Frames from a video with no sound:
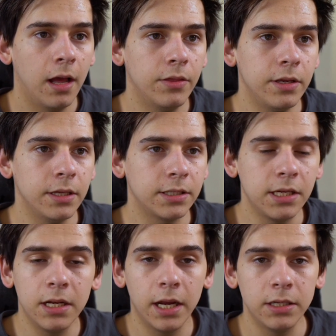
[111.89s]
the
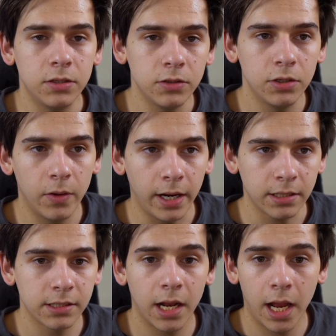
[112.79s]

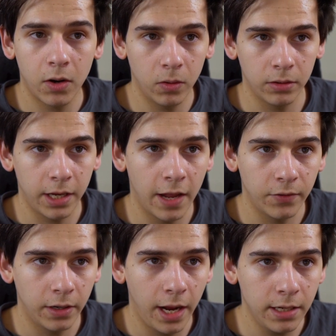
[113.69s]
C922X that I currently have
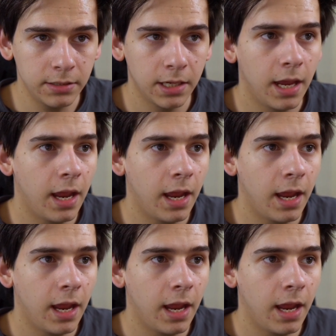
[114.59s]
on hand